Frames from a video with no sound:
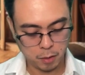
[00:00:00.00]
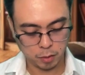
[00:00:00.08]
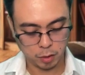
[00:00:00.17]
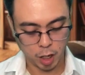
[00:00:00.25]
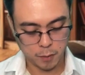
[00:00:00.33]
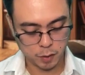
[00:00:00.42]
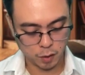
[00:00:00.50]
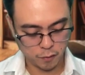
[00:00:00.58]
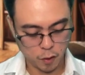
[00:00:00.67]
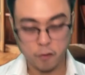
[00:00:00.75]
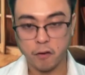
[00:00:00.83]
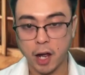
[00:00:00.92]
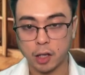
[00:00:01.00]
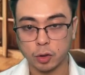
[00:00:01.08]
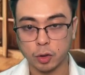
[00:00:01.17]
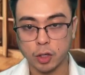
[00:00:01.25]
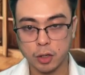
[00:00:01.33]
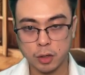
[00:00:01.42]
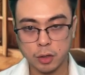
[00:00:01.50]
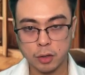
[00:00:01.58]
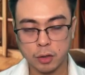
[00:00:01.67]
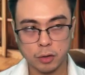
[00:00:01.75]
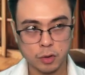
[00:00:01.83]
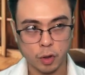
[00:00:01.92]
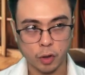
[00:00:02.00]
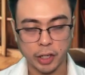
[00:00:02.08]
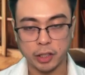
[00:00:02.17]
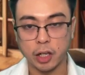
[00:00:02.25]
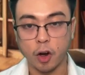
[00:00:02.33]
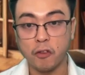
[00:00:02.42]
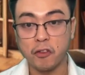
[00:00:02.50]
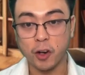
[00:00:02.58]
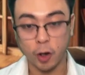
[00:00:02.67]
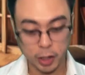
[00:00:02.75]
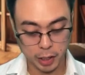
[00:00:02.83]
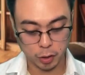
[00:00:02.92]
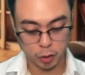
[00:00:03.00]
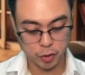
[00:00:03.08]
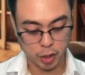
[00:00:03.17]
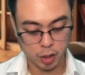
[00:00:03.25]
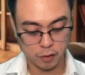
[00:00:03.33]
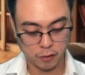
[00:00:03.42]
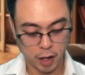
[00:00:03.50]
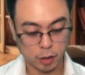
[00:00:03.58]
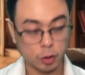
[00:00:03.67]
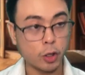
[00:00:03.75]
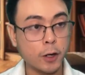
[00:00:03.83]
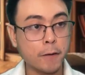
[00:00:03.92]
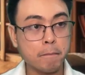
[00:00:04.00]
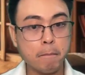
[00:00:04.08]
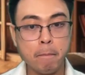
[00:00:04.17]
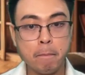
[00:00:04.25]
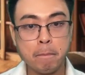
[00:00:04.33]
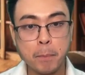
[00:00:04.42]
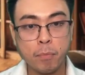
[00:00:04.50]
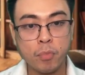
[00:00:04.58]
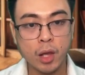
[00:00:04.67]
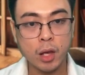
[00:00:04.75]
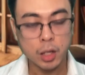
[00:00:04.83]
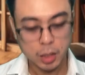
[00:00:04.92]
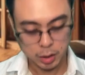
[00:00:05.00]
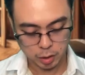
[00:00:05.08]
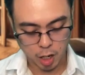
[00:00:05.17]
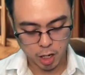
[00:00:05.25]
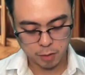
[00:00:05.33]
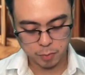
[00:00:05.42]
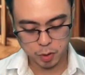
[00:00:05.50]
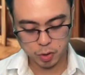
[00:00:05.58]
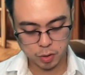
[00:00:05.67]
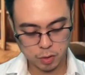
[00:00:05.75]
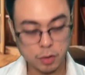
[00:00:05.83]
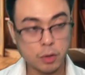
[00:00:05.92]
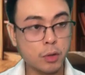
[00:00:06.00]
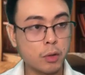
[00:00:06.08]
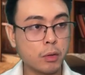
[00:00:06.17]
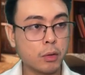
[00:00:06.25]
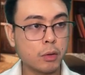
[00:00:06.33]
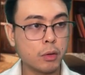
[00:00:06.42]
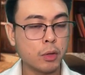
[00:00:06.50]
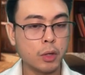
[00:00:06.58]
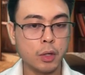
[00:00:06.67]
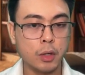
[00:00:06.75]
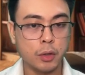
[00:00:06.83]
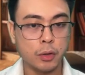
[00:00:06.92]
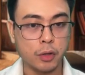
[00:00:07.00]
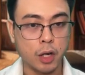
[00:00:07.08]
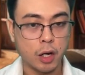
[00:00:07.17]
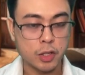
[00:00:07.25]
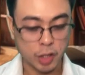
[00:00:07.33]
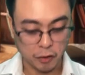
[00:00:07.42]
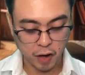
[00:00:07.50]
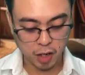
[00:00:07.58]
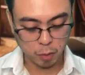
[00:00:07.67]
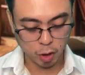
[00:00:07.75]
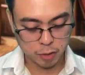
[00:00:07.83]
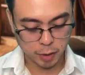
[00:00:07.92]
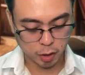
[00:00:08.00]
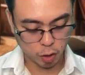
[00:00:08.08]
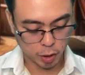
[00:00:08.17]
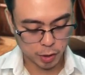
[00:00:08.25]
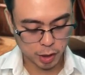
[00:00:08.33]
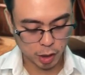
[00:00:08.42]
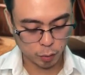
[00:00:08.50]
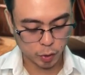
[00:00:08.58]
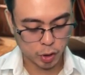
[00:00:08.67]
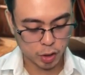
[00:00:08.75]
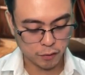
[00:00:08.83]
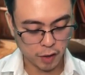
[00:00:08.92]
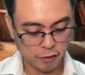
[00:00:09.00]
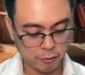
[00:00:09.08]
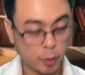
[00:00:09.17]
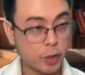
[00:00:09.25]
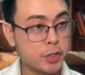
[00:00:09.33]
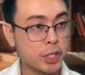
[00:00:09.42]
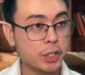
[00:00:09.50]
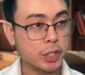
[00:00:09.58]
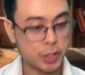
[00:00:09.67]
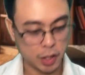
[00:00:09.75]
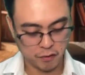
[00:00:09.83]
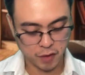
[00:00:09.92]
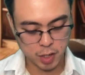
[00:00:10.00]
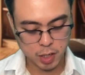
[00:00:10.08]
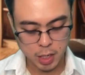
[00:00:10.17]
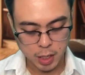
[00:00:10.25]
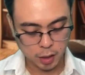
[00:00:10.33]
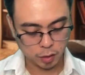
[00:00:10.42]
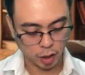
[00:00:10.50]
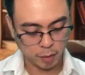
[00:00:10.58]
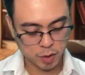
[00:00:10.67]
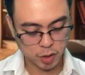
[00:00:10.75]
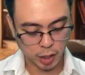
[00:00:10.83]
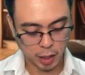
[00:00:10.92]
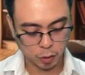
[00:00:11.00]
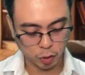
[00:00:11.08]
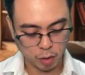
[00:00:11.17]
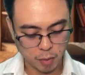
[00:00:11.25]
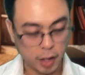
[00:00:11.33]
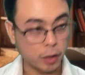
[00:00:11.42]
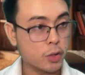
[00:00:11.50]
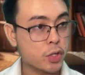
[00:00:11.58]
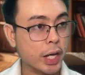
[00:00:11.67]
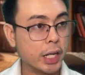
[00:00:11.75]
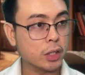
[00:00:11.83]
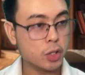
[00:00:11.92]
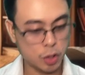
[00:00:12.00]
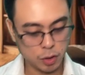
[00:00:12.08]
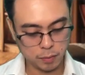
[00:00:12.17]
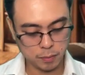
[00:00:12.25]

times the view factor, the overall interchange factor, times the Stefan-Boltzmann constant, which is 5.67 times 10 to the minus 8.